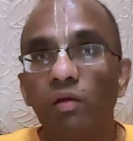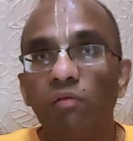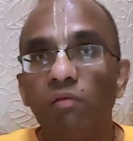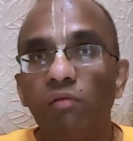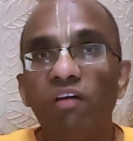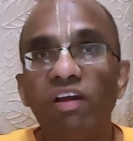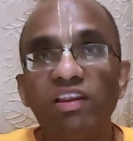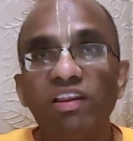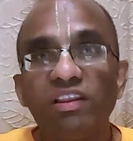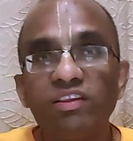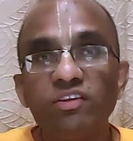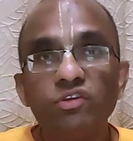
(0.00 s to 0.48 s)

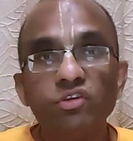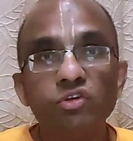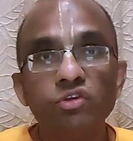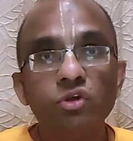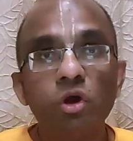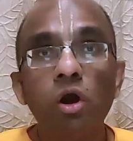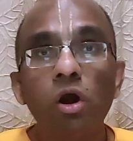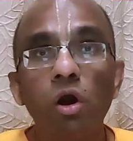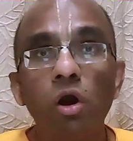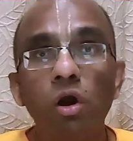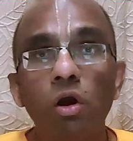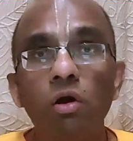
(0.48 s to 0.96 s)
when he
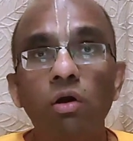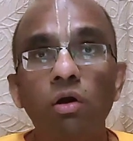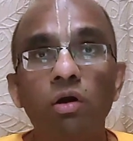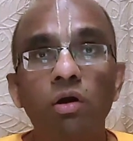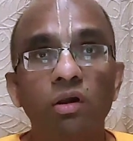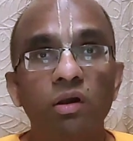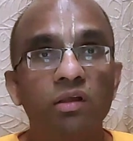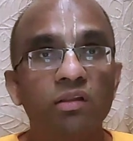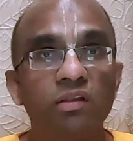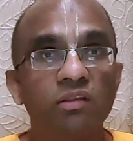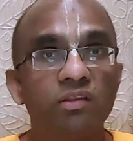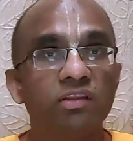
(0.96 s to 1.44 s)
saw
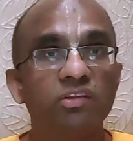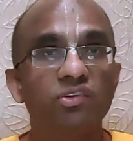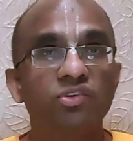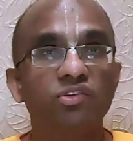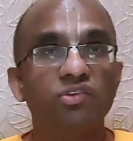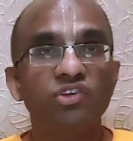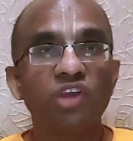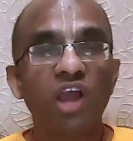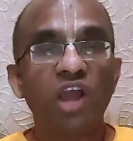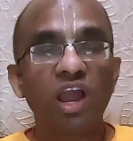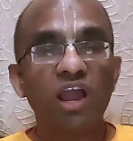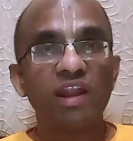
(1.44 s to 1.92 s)
this
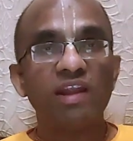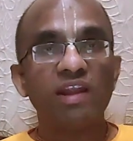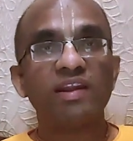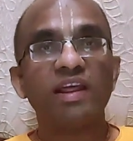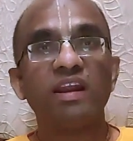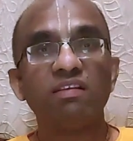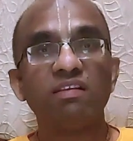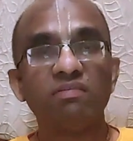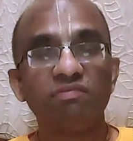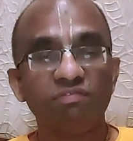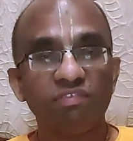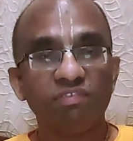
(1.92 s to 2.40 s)
giant
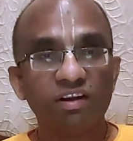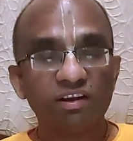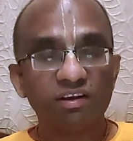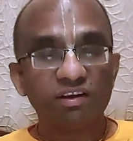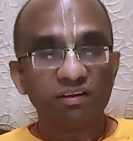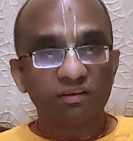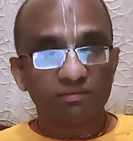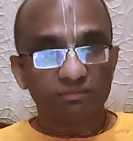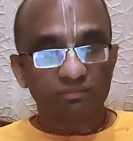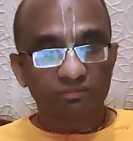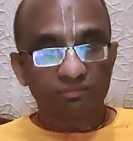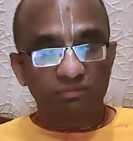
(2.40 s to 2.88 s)

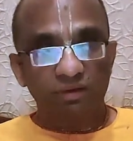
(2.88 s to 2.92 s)
elephant